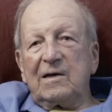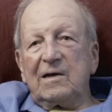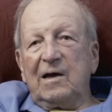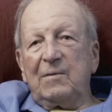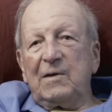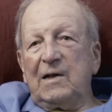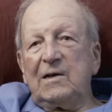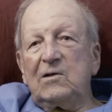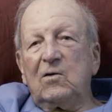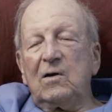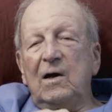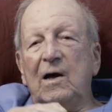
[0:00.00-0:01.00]
I mean, I didn't
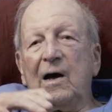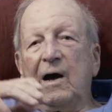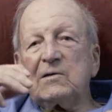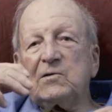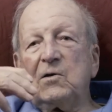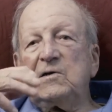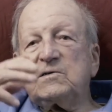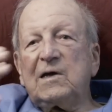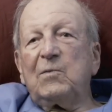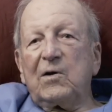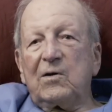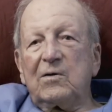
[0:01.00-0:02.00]
know I was going
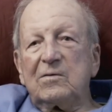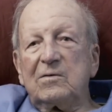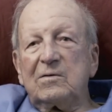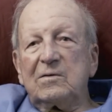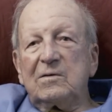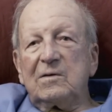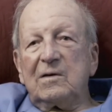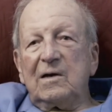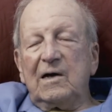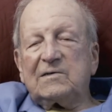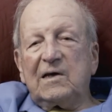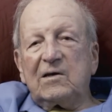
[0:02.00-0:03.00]
somewhere.
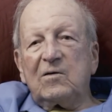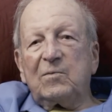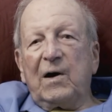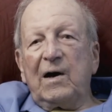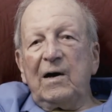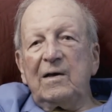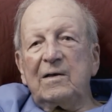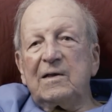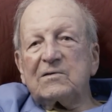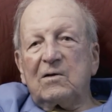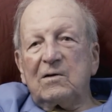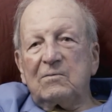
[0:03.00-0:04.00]
I said goodbye, and
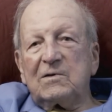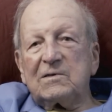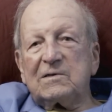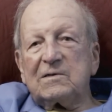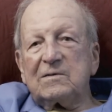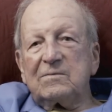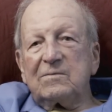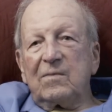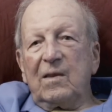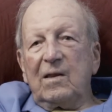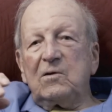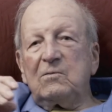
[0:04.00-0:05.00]
that's all it was.
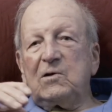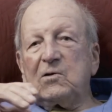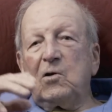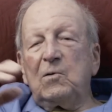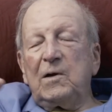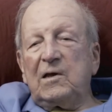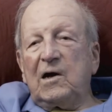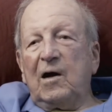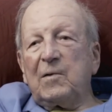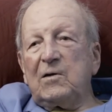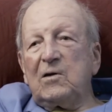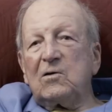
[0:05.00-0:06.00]
When you go in the
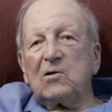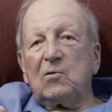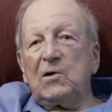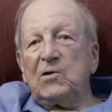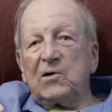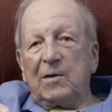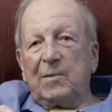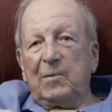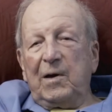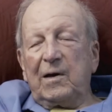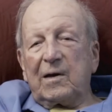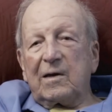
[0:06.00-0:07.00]
Army, you don't know when you're coming
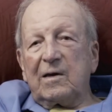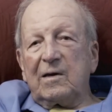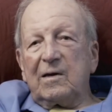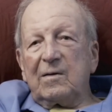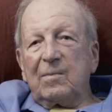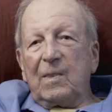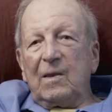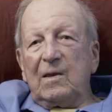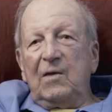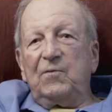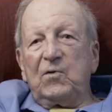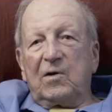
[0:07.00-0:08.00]
back,
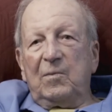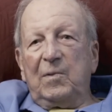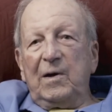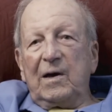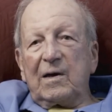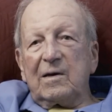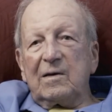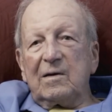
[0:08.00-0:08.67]
if you come back.